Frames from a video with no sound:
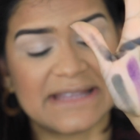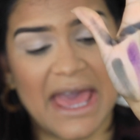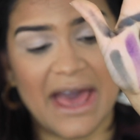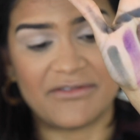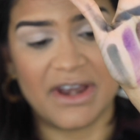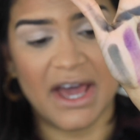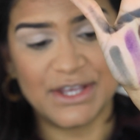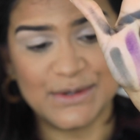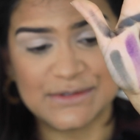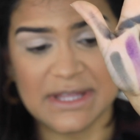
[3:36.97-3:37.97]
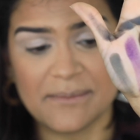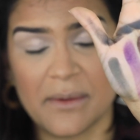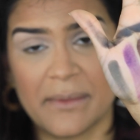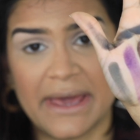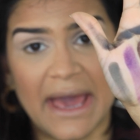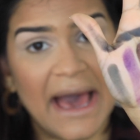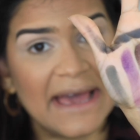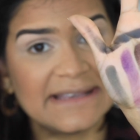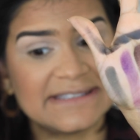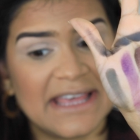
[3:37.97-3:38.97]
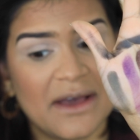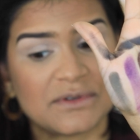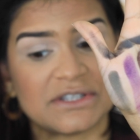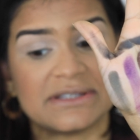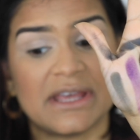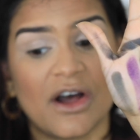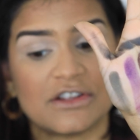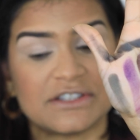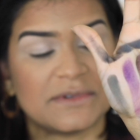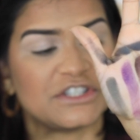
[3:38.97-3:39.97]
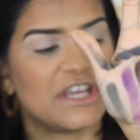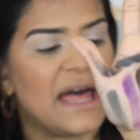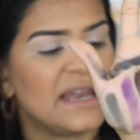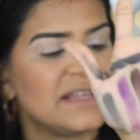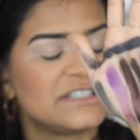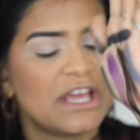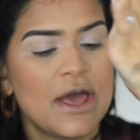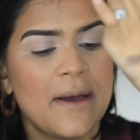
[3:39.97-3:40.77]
I have not used them on my eyes yet, which is the ultimate challenge.